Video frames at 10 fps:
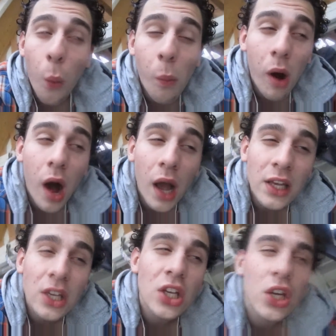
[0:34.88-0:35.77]

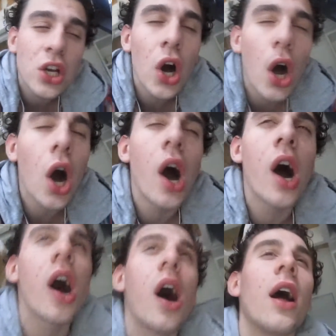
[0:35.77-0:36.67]
my
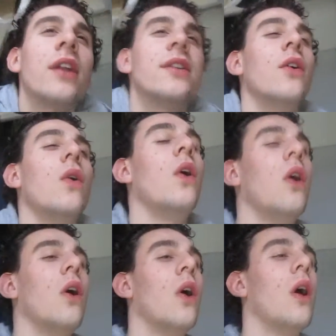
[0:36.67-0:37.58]
god!
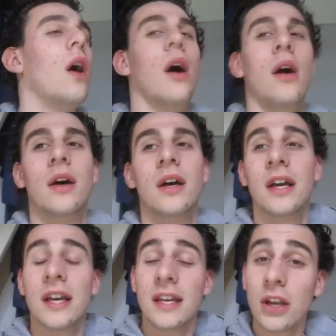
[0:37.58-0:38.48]
Oh,
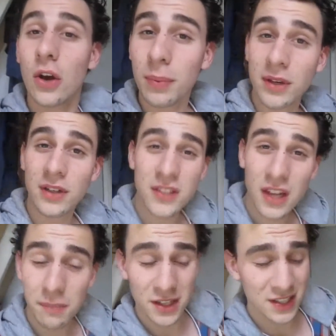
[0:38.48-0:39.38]
you know, because
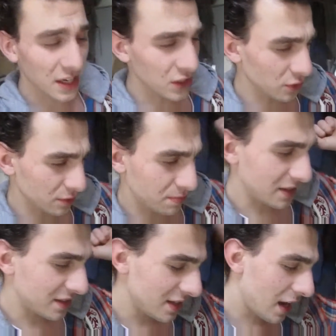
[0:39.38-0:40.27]
my schedule's
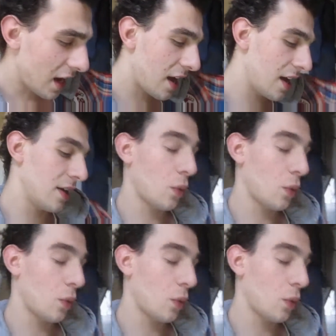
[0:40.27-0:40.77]
busy, I